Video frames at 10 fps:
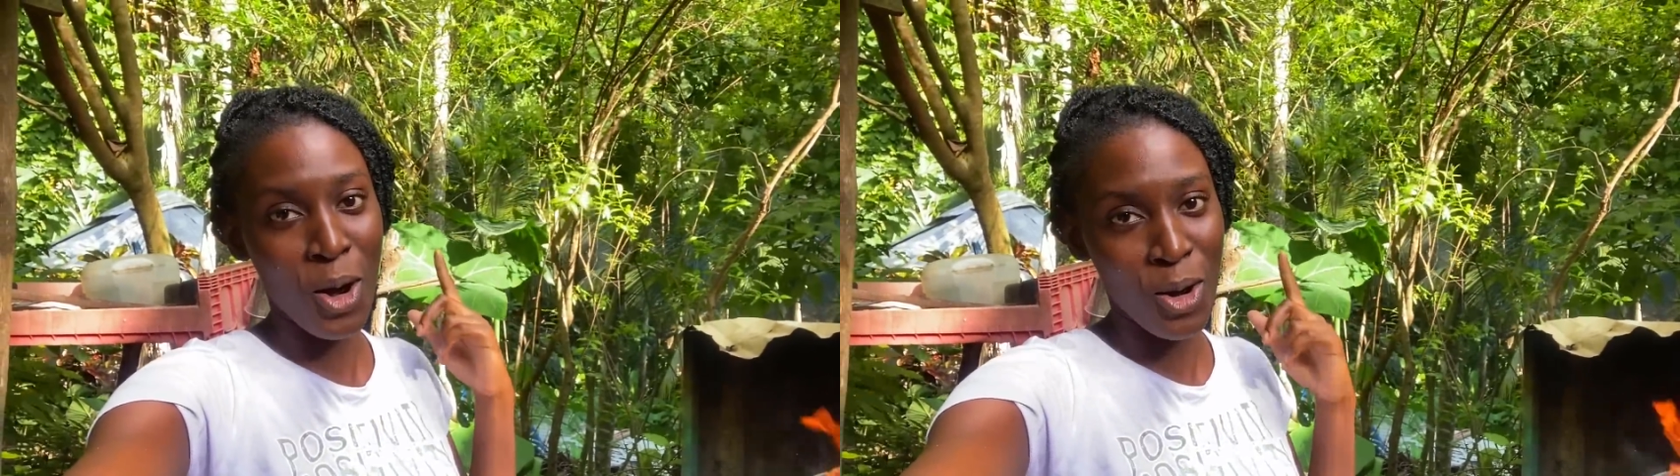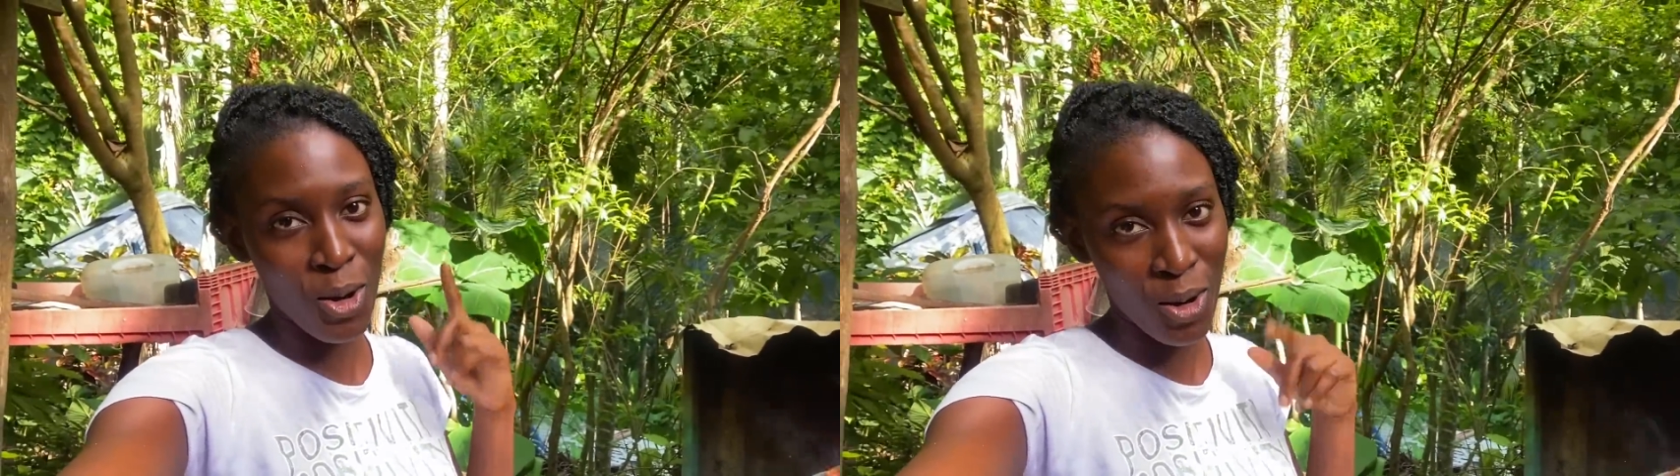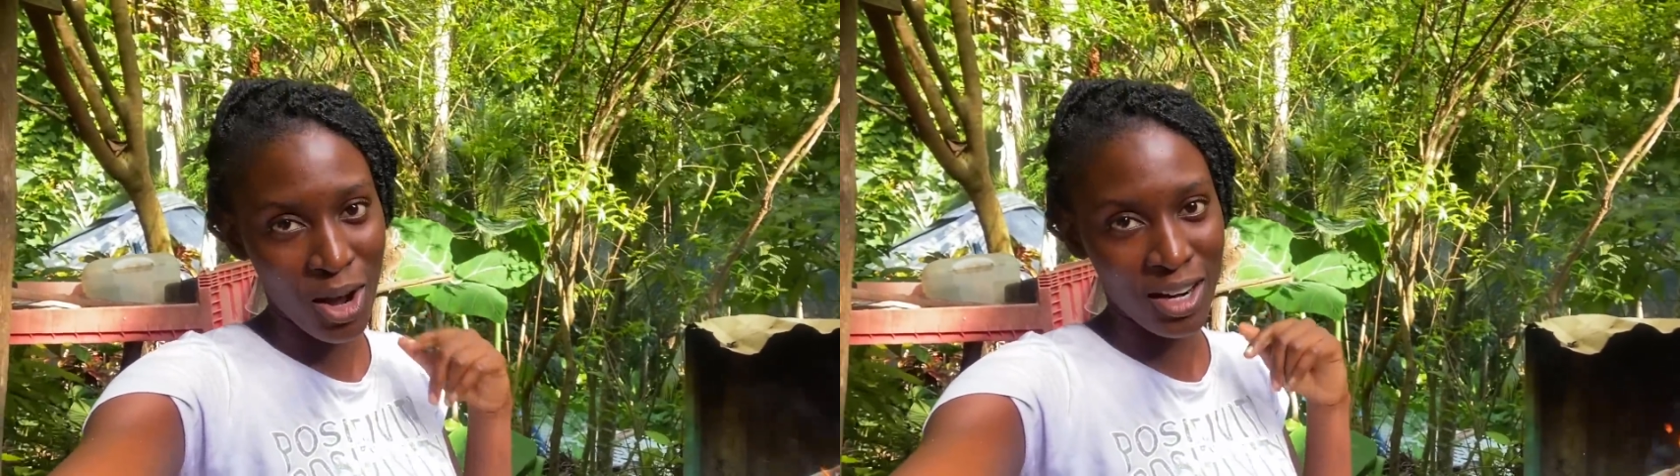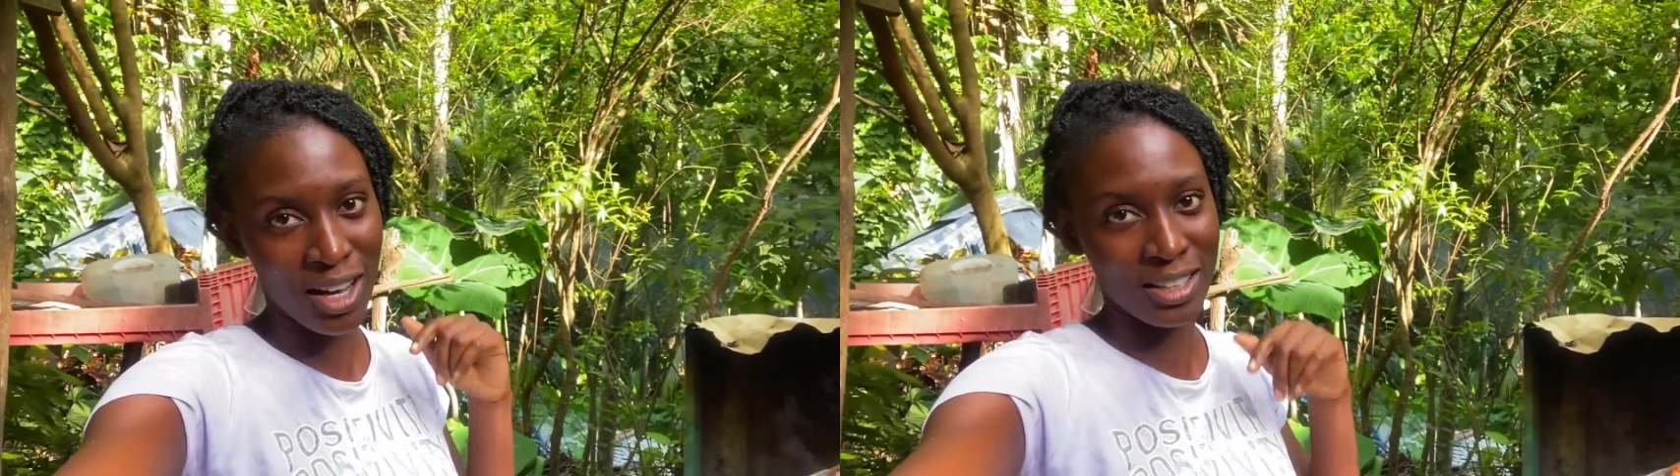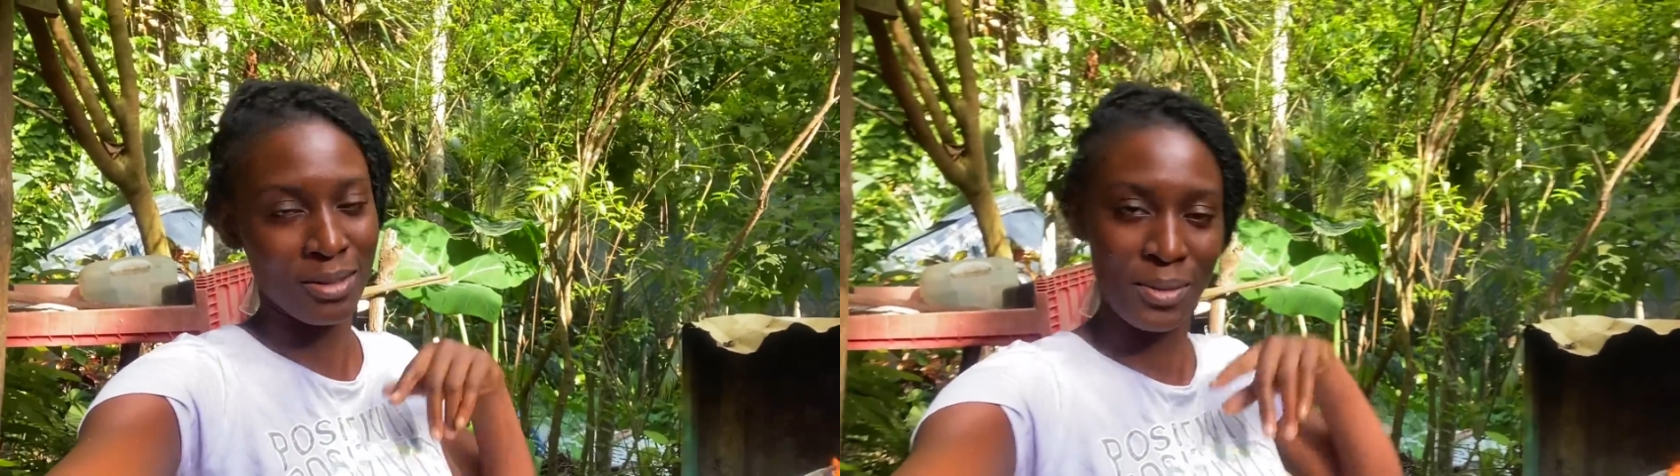
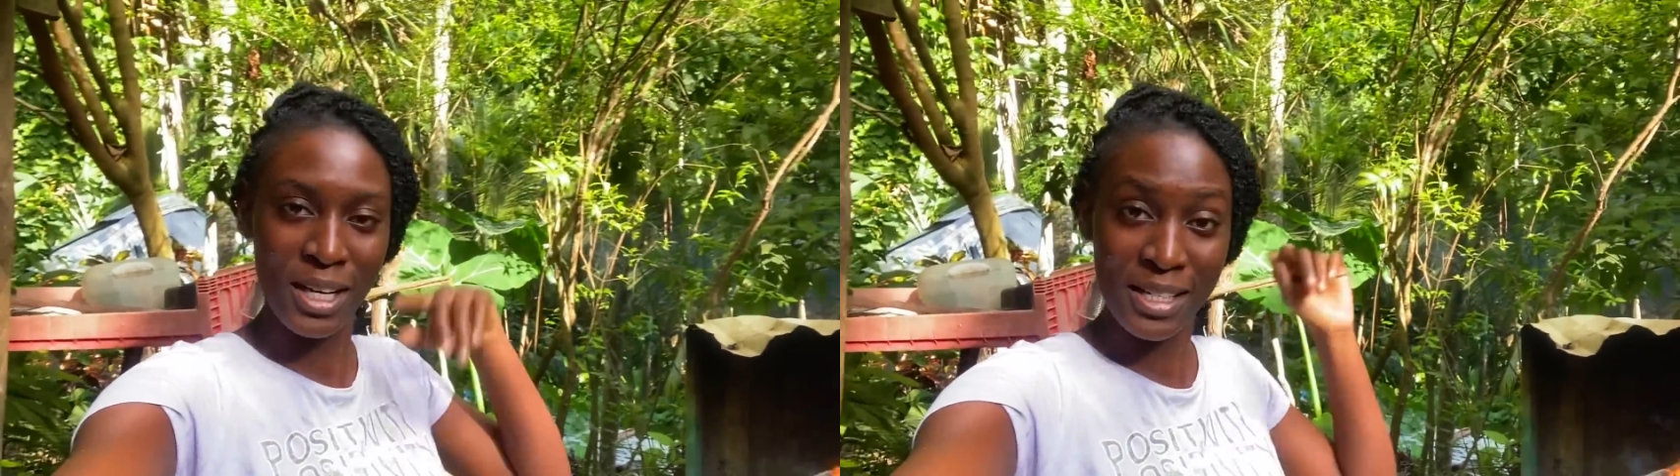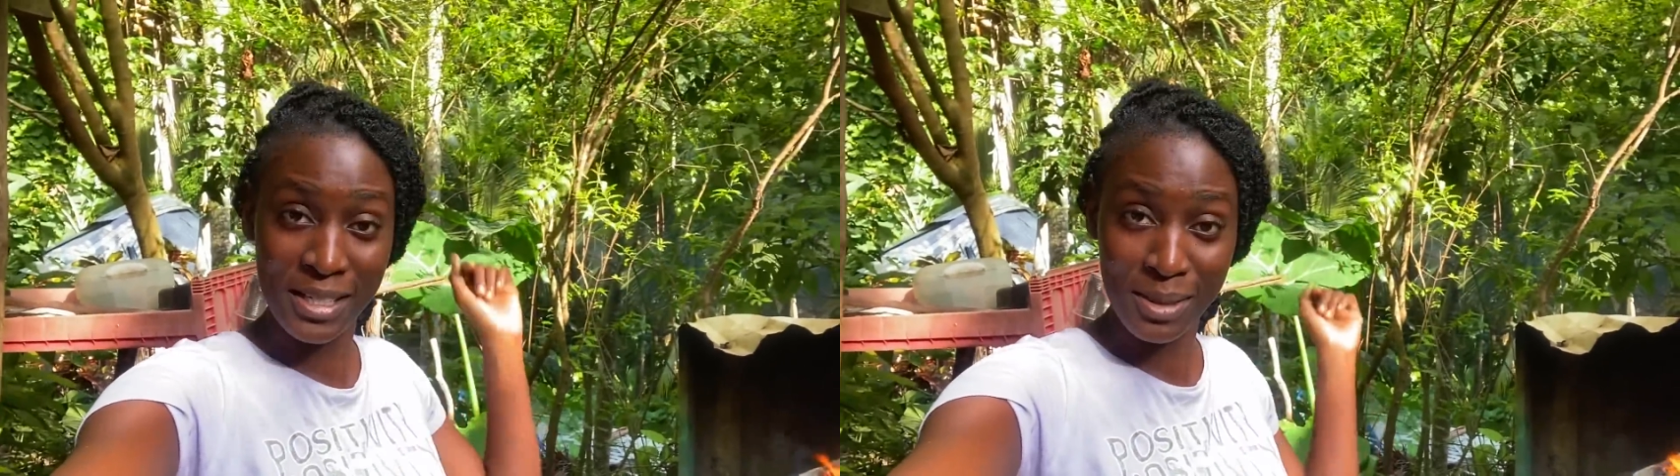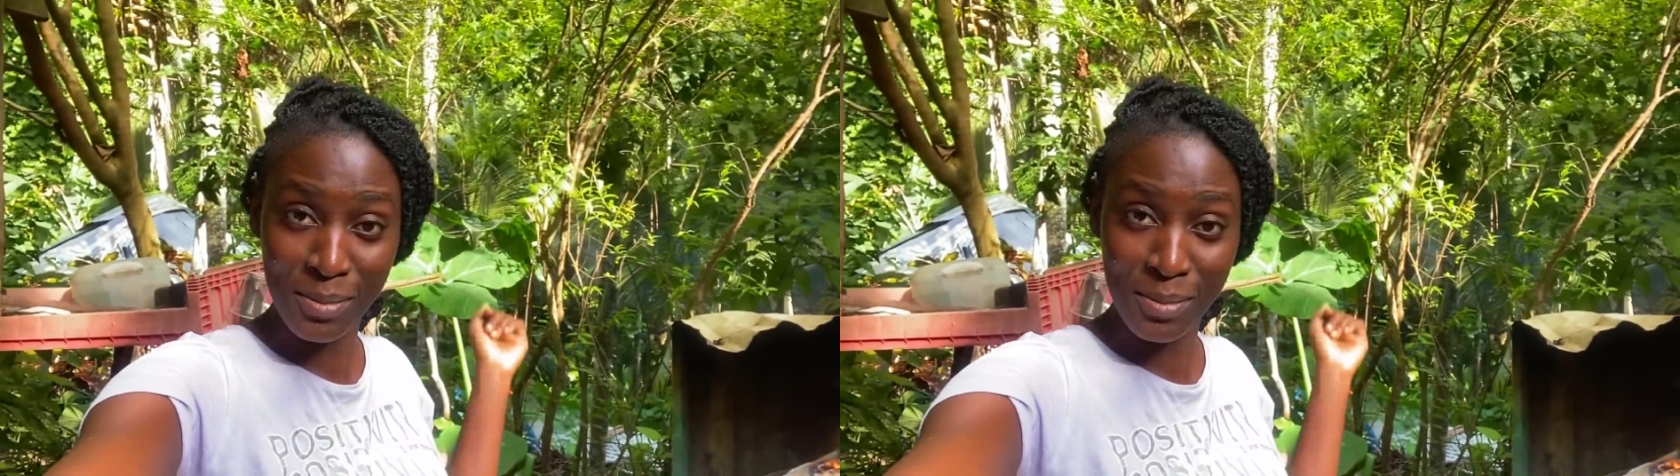coconut because it's